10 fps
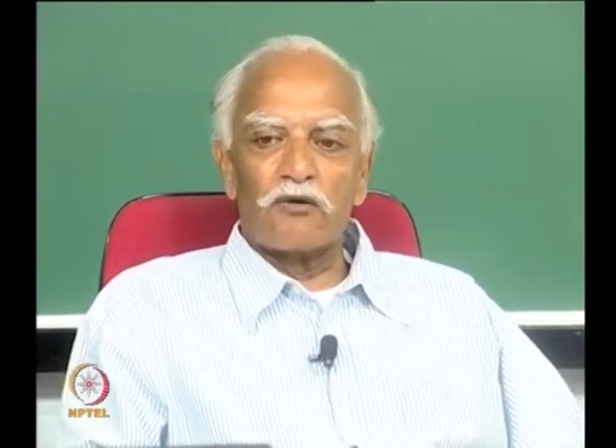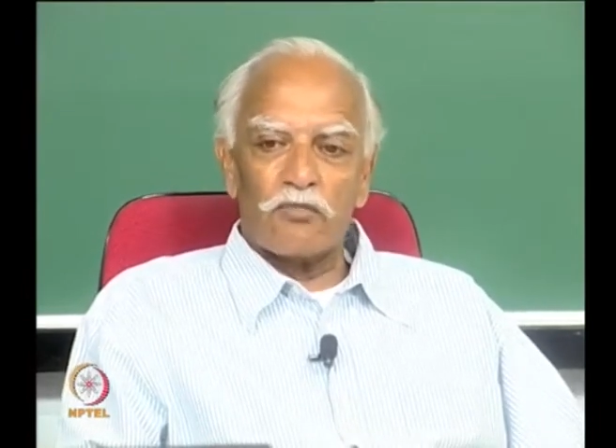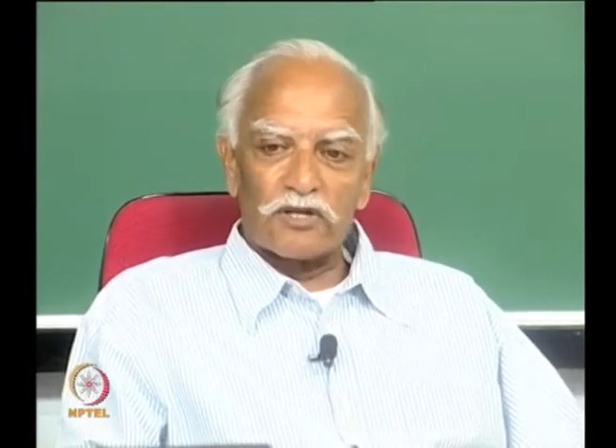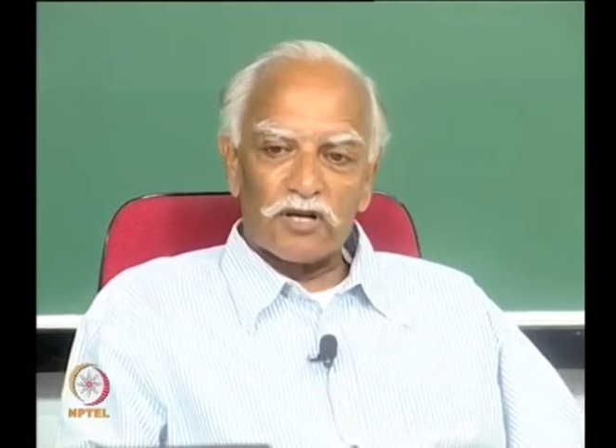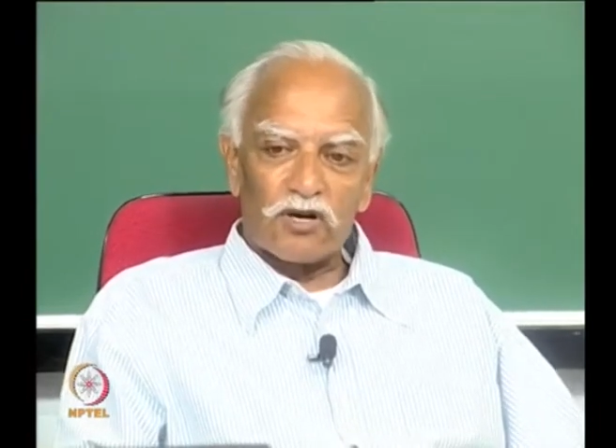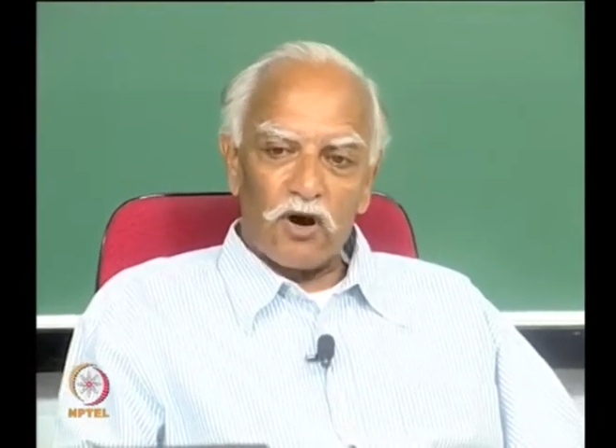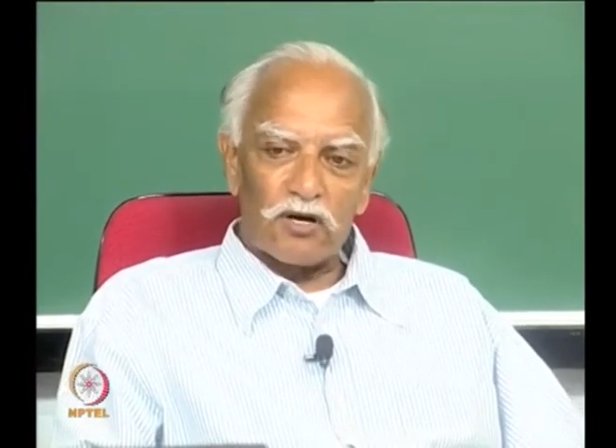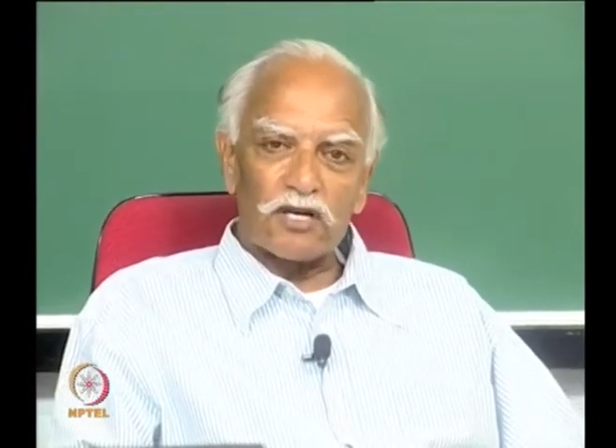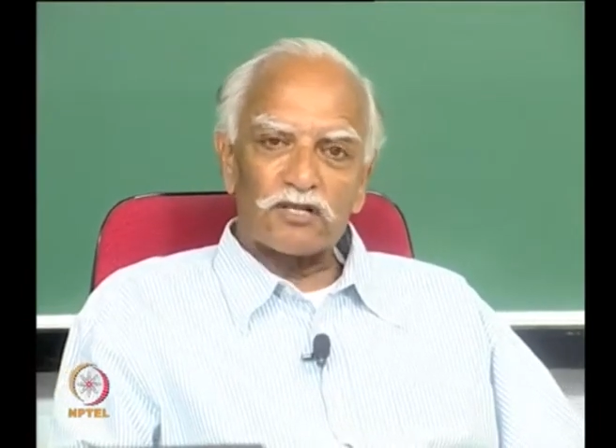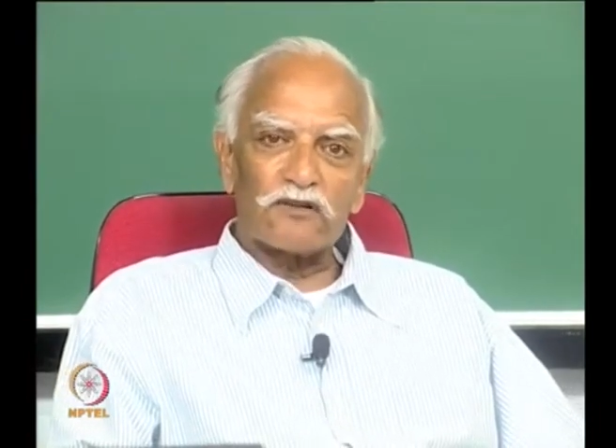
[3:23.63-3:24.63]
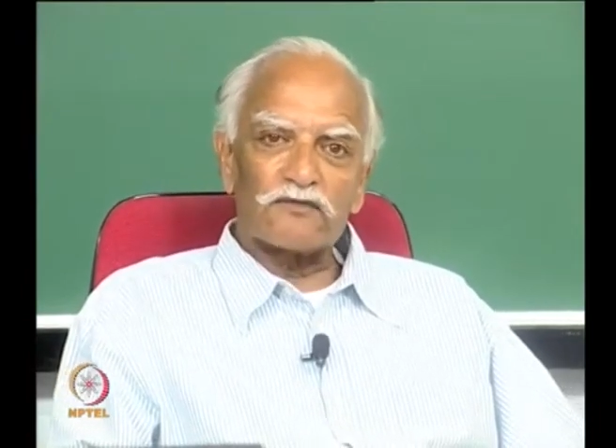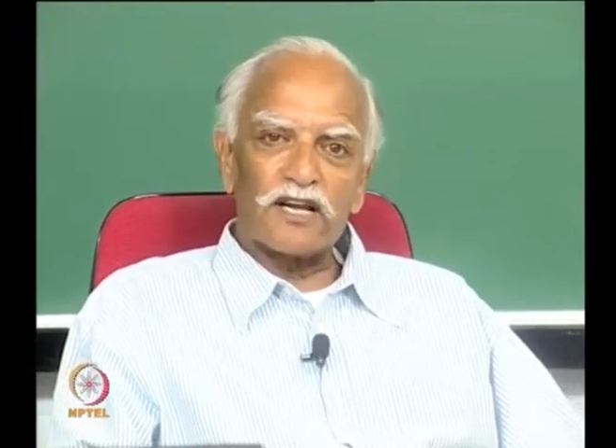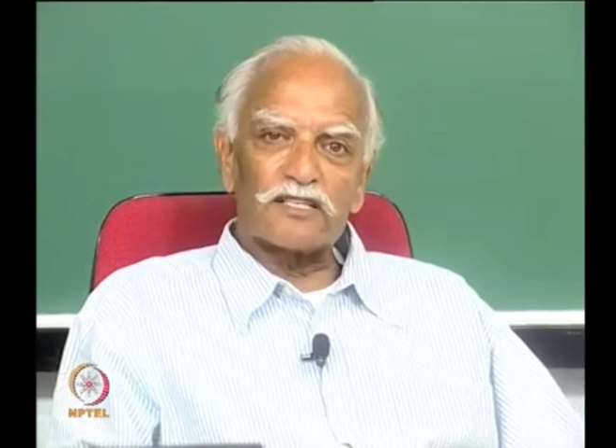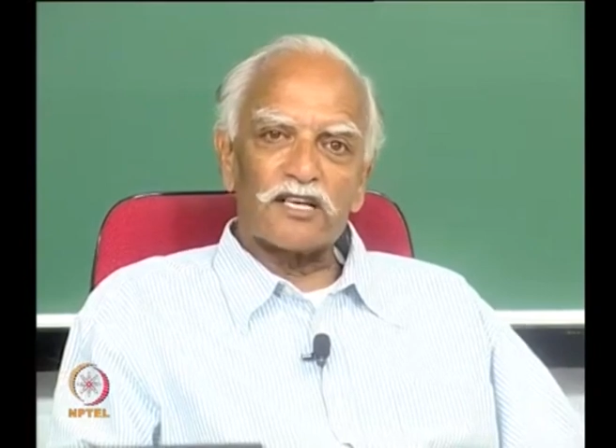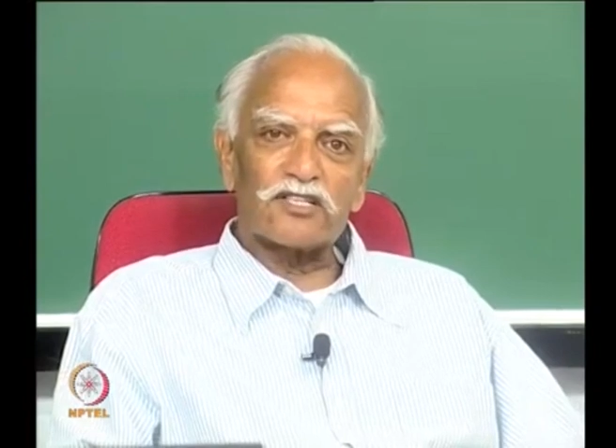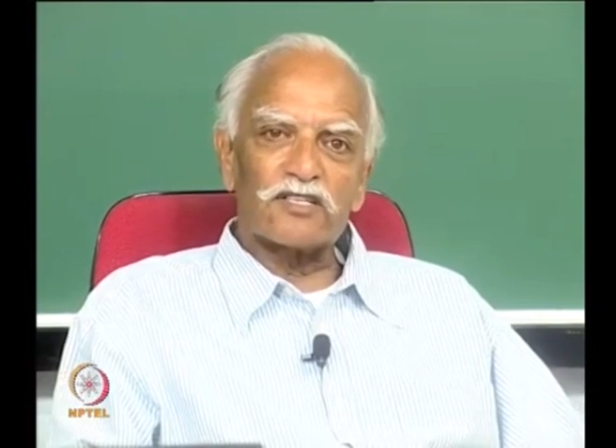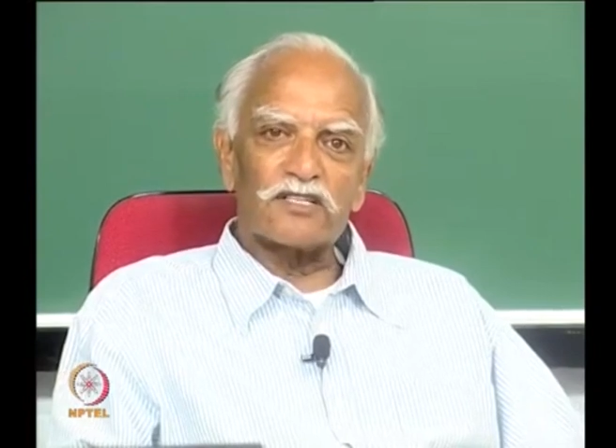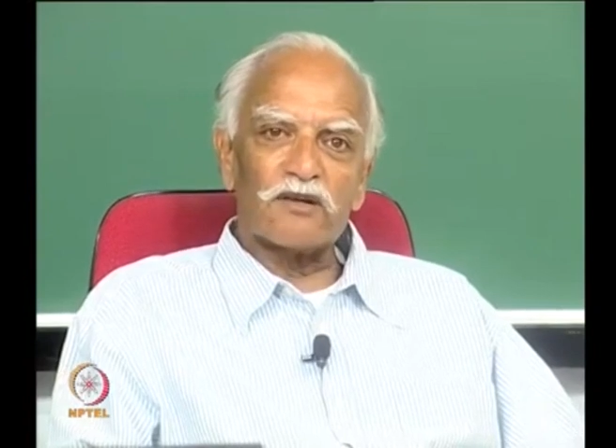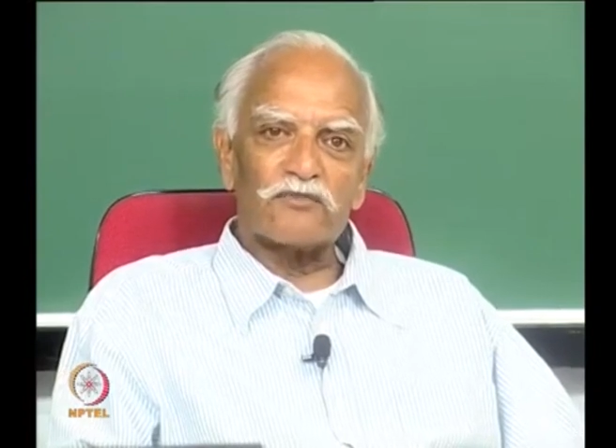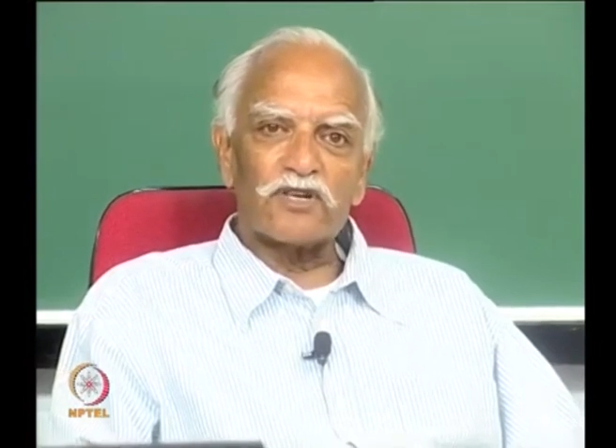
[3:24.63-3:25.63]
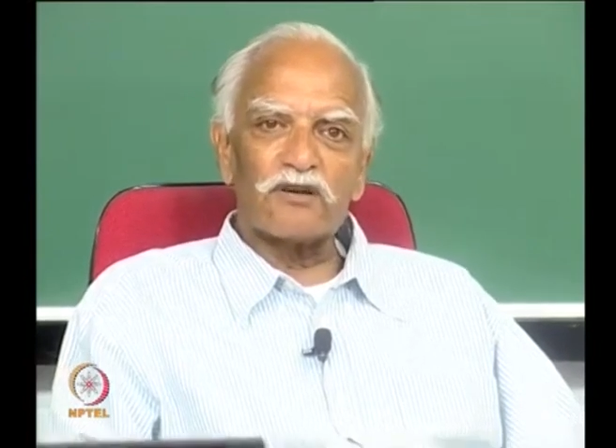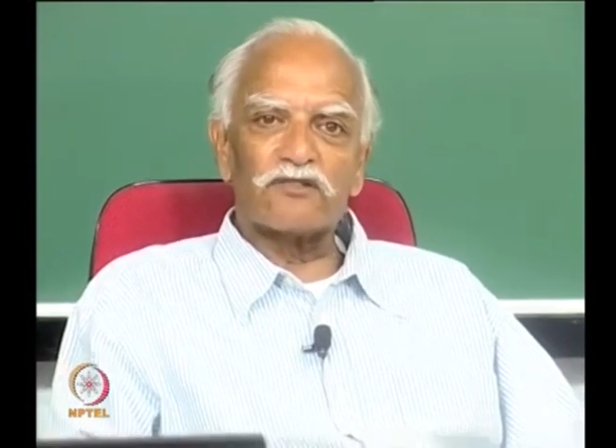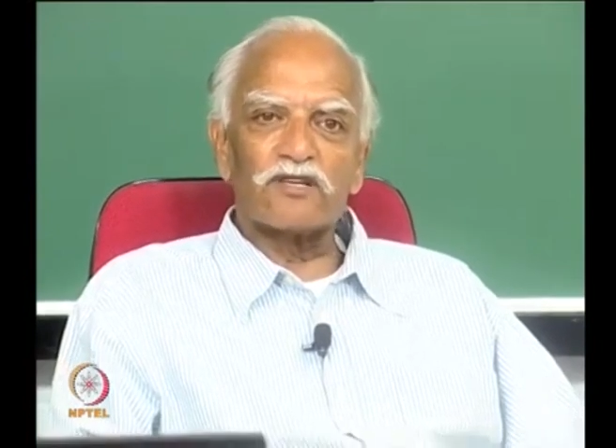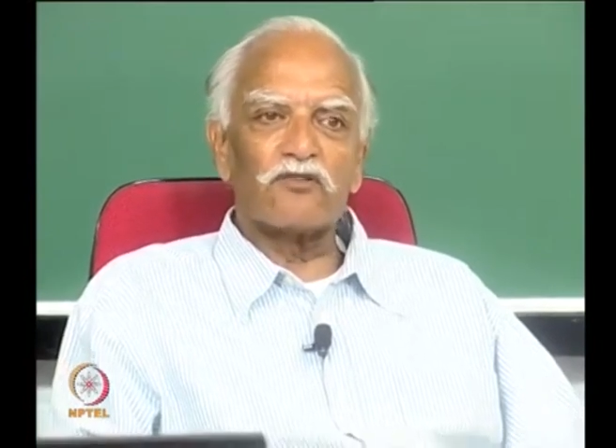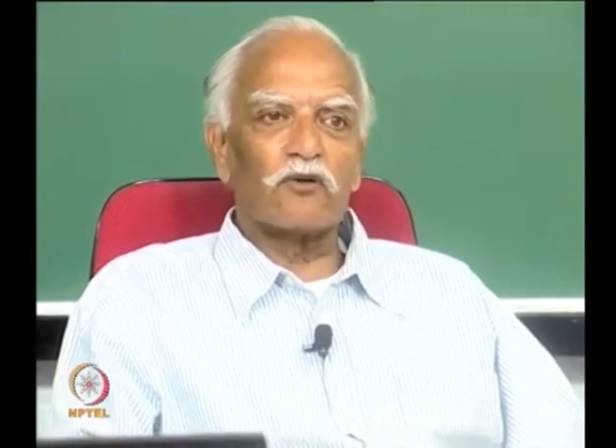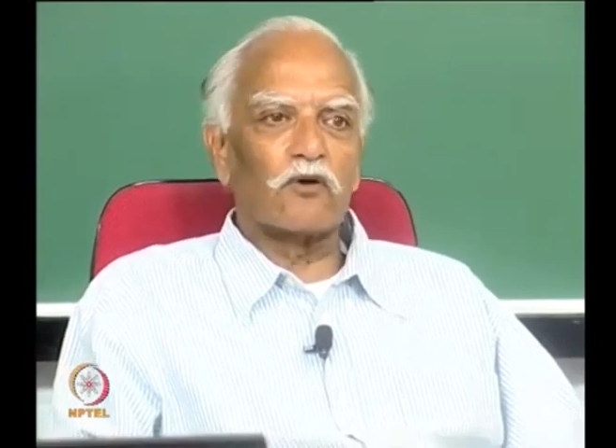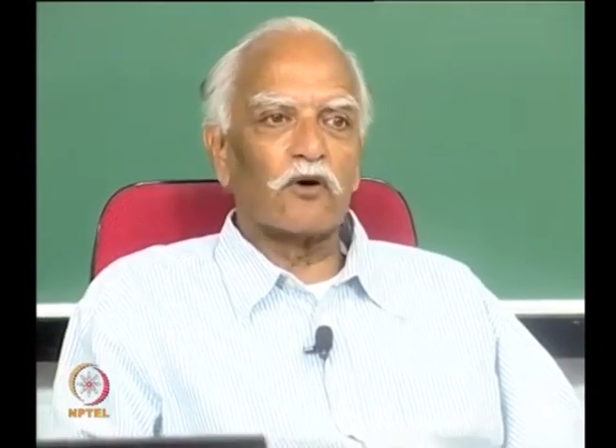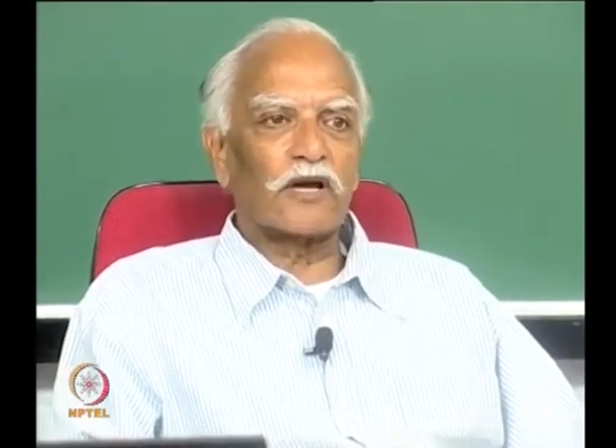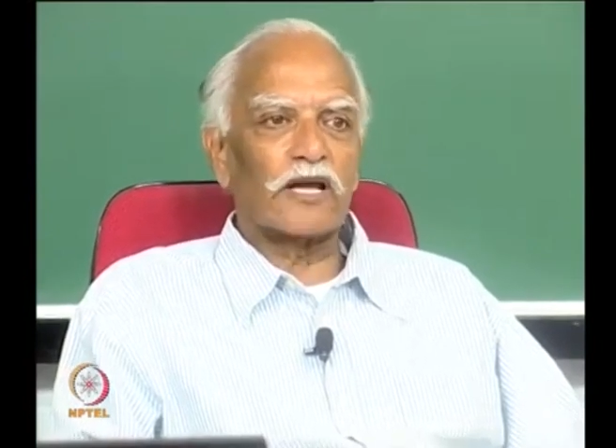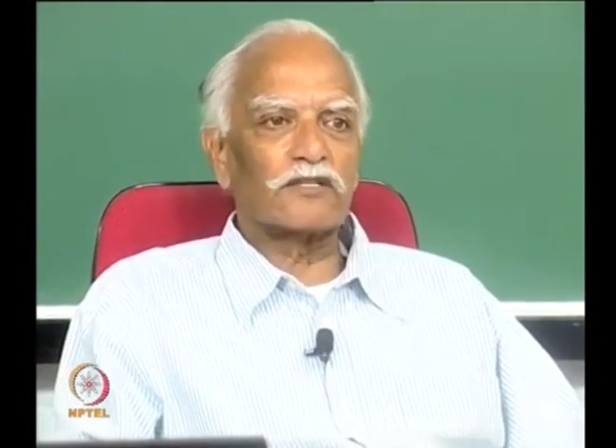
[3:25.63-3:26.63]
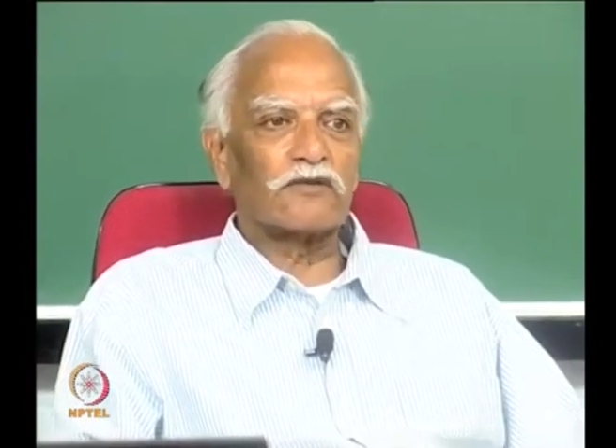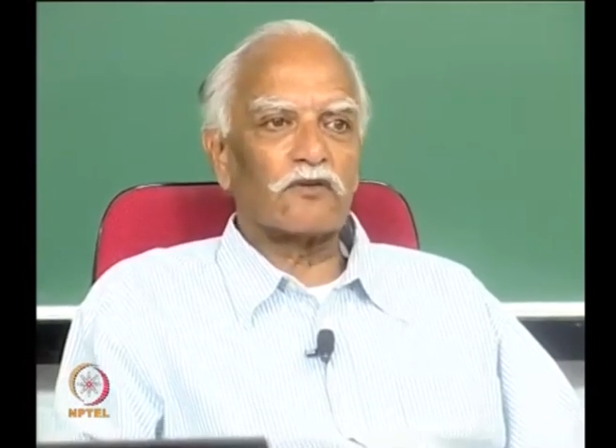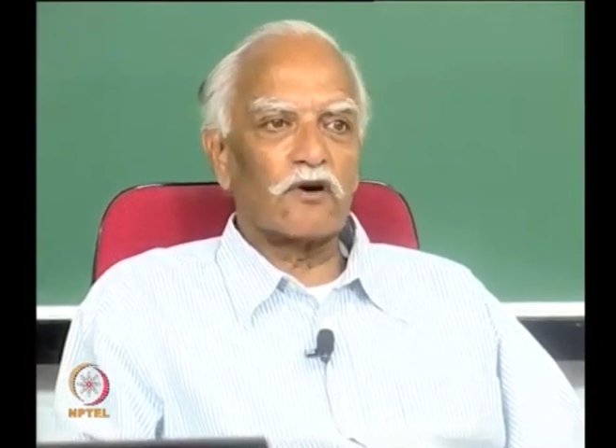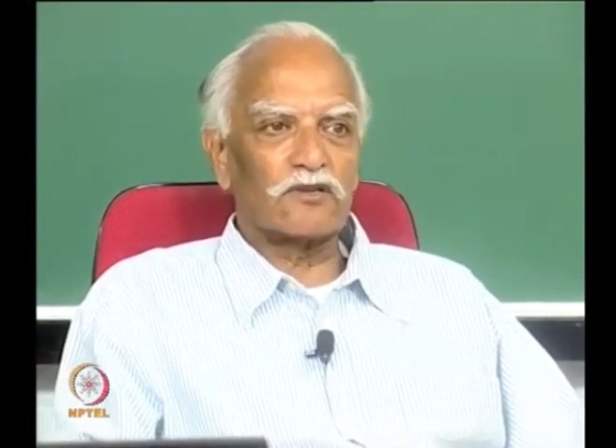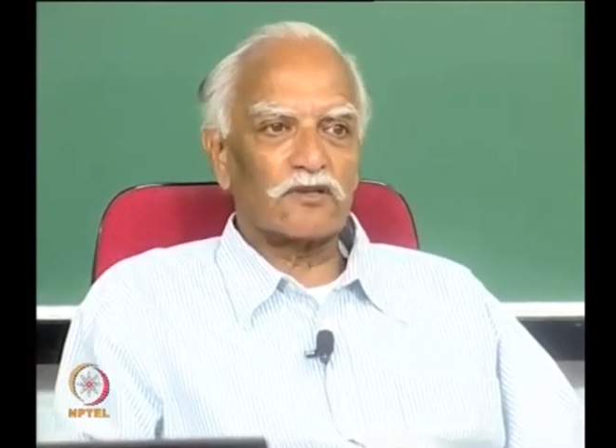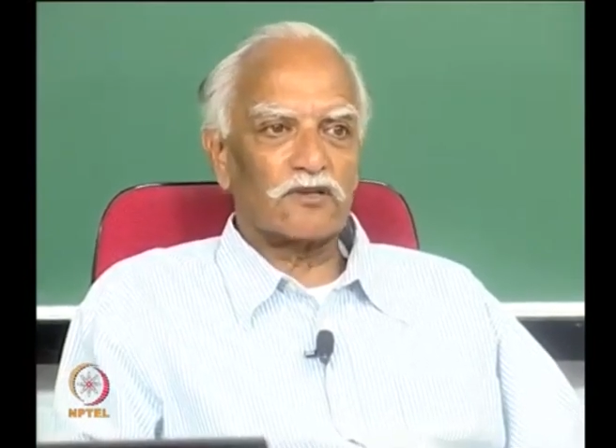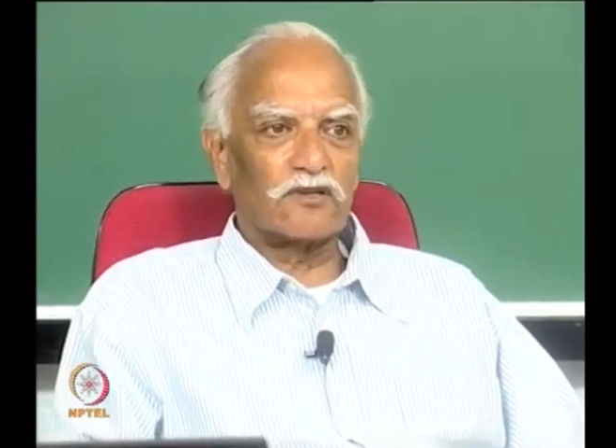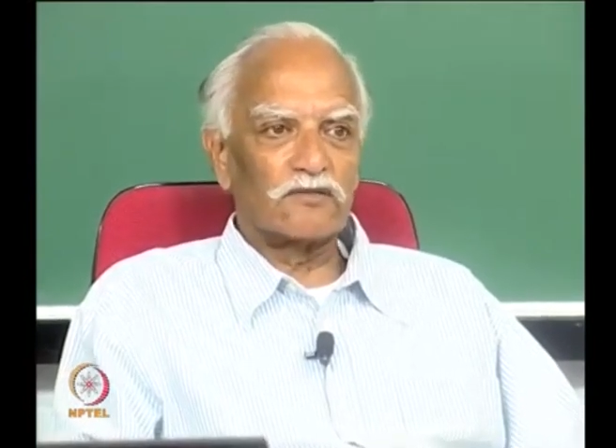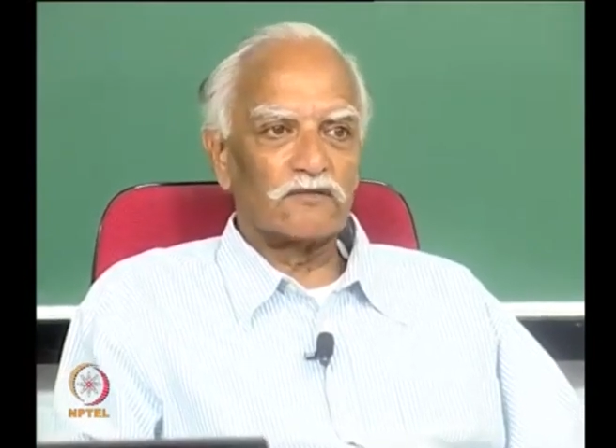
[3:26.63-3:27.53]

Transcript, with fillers: but the conduct of transactions themselves involve all kinds of costs.